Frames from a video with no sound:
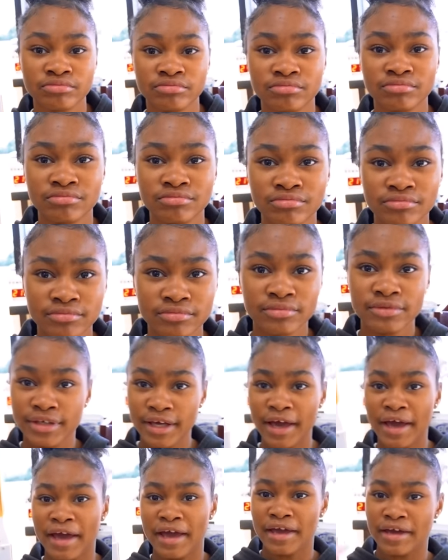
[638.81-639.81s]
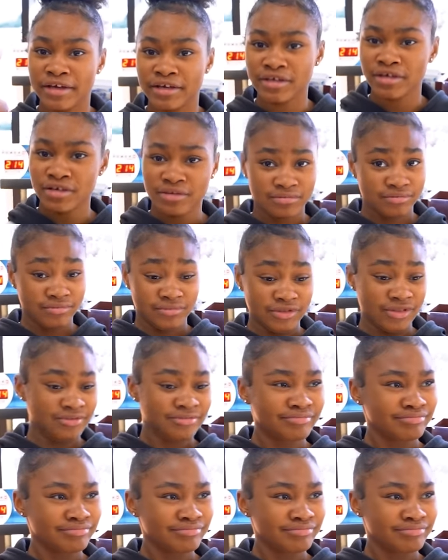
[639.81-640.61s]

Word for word: How? Screaming? You yes. screaming too.